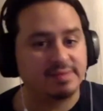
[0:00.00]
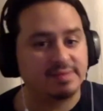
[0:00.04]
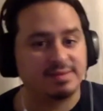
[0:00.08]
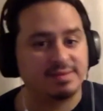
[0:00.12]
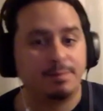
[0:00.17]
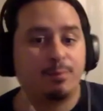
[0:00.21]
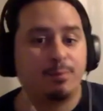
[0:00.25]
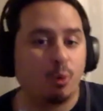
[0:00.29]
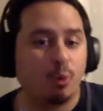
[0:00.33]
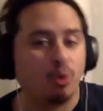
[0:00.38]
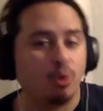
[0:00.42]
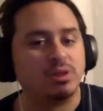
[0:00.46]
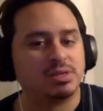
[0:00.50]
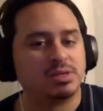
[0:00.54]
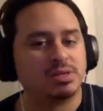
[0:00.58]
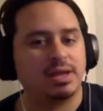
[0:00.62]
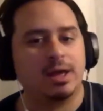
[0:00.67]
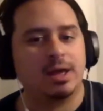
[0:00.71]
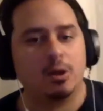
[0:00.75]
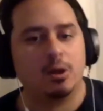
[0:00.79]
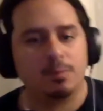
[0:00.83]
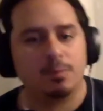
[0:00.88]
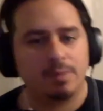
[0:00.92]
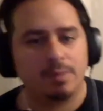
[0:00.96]
important to
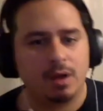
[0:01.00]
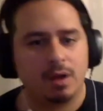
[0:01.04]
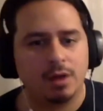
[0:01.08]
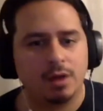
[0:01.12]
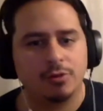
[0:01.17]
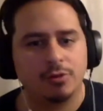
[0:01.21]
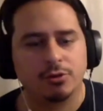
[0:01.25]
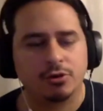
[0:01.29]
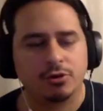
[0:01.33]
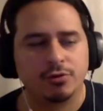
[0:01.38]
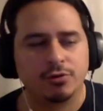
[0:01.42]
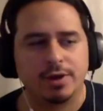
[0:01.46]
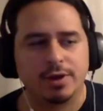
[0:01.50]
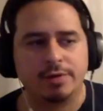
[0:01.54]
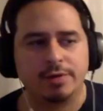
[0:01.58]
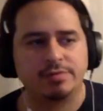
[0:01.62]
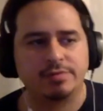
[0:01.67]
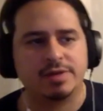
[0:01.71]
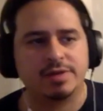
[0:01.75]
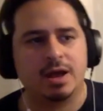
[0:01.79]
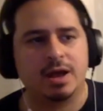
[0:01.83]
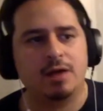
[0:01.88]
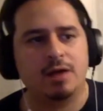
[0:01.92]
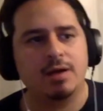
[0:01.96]
help other creators
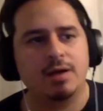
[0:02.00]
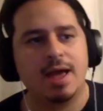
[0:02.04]
out.